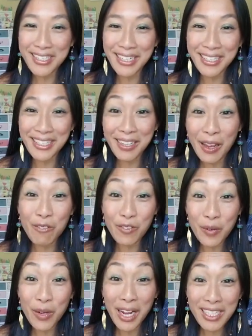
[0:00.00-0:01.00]
showing
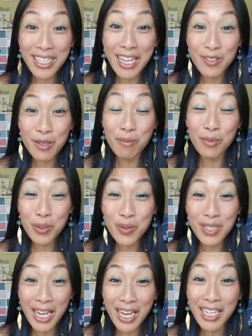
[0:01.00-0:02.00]
what's on the wrist, what's on the
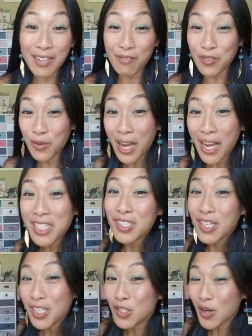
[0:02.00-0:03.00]
workspace. And
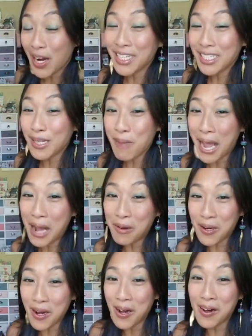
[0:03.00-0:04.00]
if you guys have
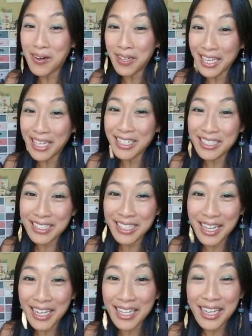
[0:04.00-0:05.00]
some Lucite, if you
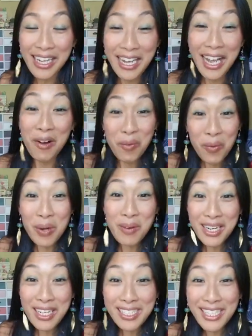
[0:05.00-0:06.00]
guys try
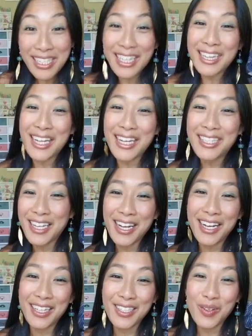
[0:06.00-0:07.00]
some alcohol
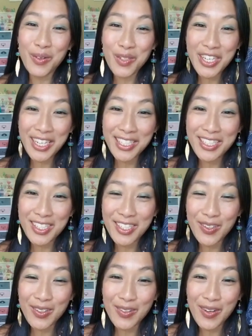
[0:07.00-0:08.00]
inks, like,
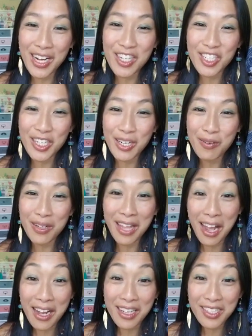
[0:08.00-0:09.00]
we want to see it.
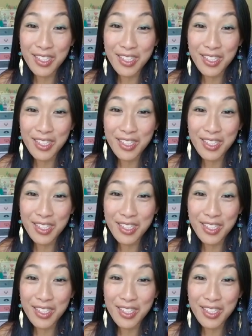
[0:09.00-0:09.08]
That's